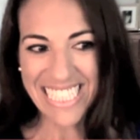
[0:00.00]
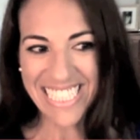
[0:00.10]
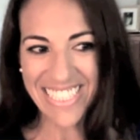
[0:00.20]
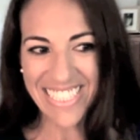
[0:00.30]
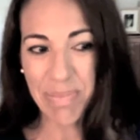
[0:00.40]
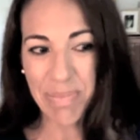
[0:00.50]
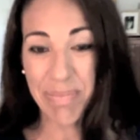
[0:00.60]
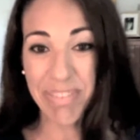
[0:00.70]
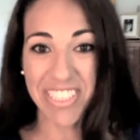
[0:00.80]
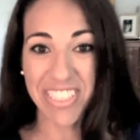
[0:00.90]
to be
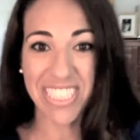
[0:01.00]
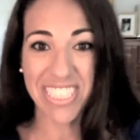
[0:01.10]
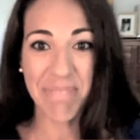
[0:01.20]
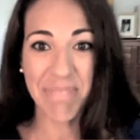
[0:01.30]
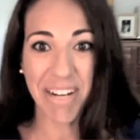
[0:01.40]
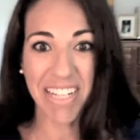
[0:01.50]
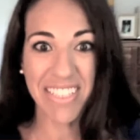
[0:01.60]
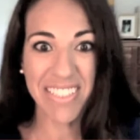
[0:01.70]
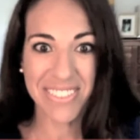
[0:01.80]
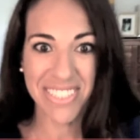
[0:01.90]
able to share my
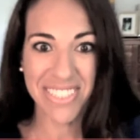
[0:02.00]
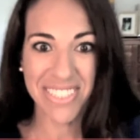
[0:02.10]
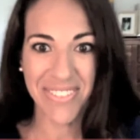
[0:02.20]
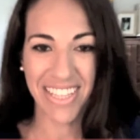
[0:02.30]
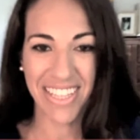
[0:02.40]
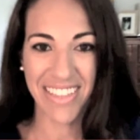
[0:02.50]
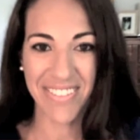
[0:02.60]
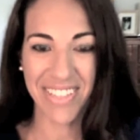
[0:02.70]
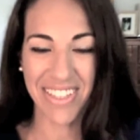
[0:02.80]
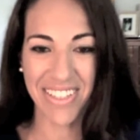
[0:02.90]
story
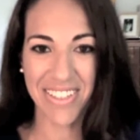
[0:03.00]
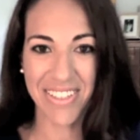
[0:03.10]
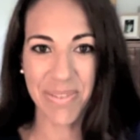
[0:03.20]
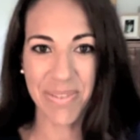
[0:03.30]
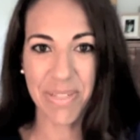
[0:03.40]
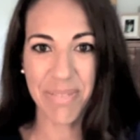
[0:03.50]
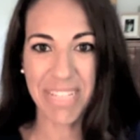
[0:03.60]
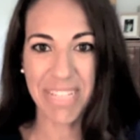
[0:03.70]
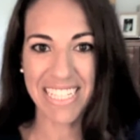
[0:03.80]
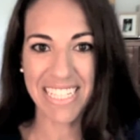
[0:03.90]
with other
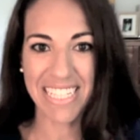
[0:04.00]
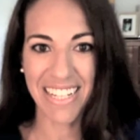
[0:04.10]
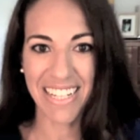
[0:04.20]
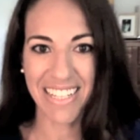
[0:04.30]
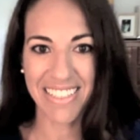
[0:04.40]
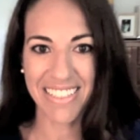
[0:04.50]
women and